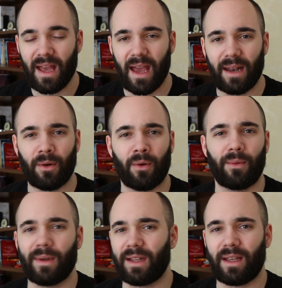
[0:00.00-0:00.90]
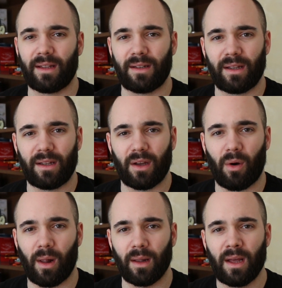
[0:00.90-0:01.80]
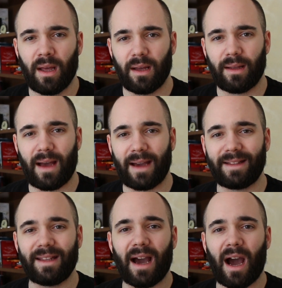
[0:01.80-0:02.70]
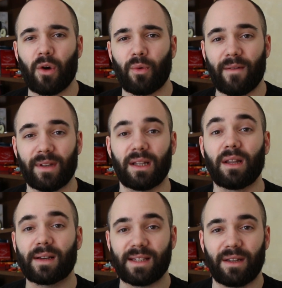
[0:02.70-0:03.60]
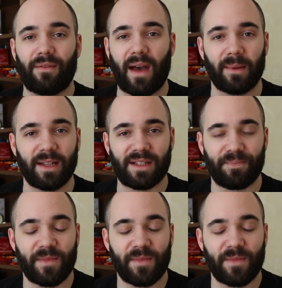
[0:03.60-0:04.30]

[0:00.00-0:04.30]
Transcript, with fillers: and really the whole idea how Revit looks at families.